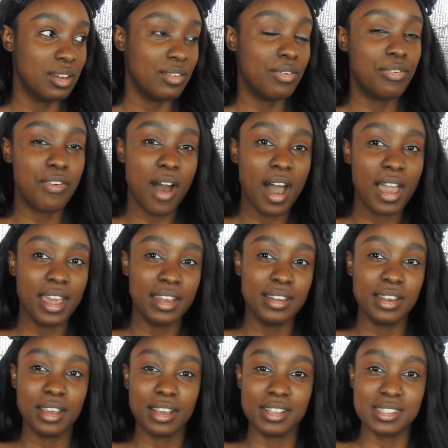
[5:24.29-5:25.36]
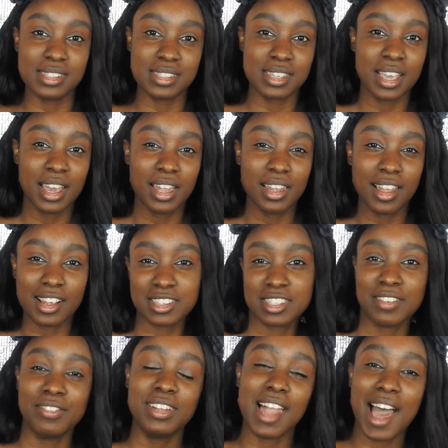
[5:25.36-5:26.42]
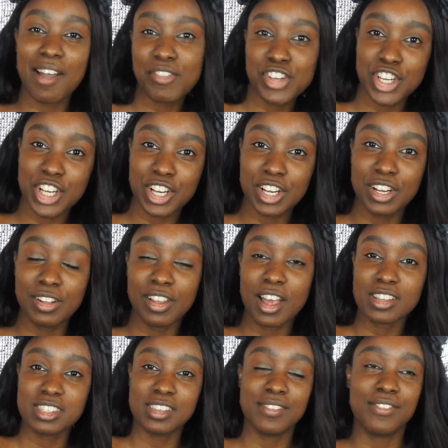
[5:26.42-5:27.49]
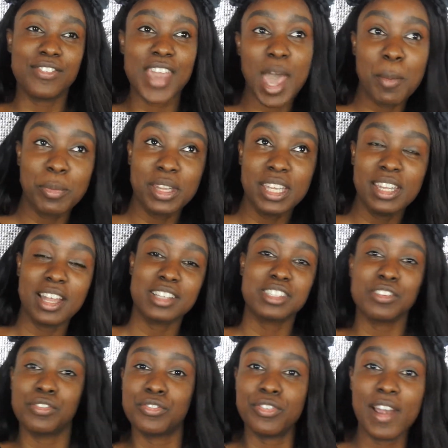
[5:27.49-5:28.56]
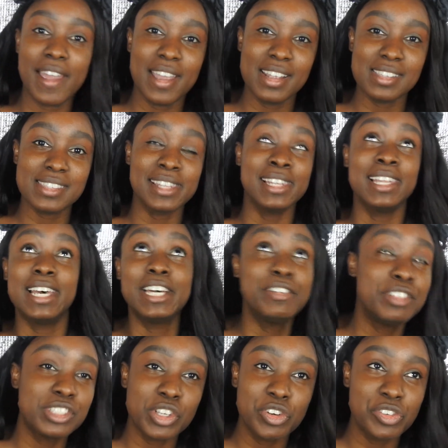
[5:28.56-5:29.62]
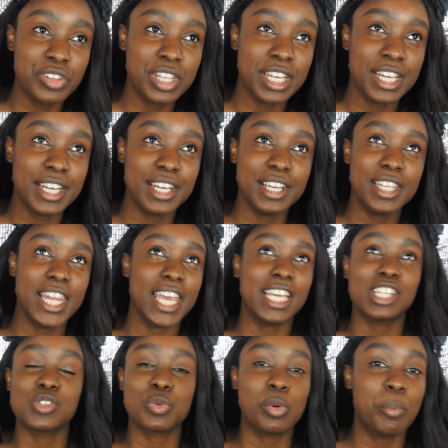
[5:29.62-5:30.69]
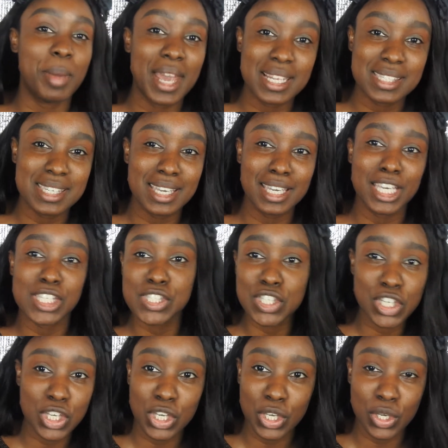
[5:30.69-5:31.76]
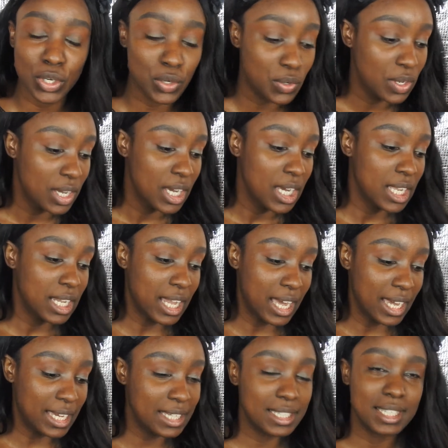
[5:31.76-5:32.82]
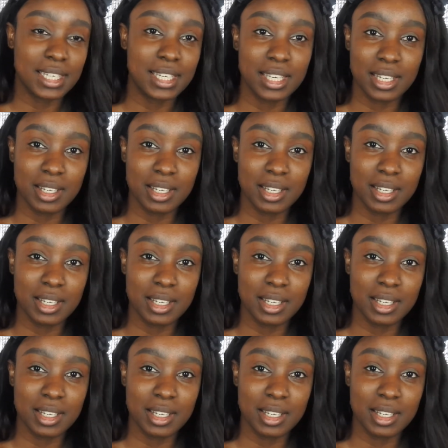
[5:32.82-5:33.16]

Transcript: fun. It's lots of laughter, lots of family, lots of friends. Love is over there. Like, it's romantic, it's cute. Like,